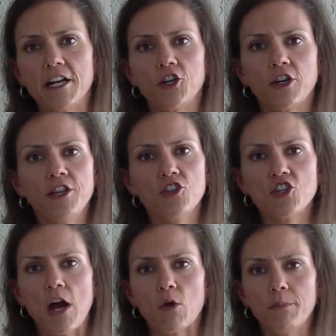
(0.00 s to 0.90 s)
and you're in the
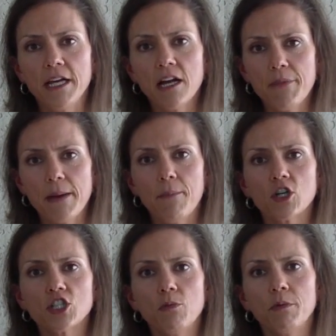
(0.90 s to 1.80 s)
shower, pick up that bar
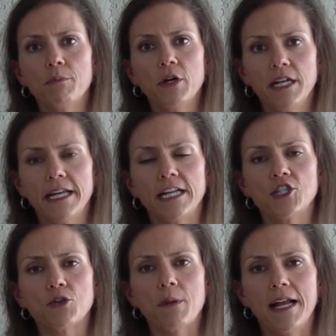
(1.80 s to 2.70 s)
of soap and put it
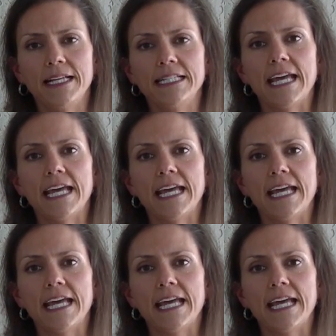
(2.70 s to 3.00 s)
against your body and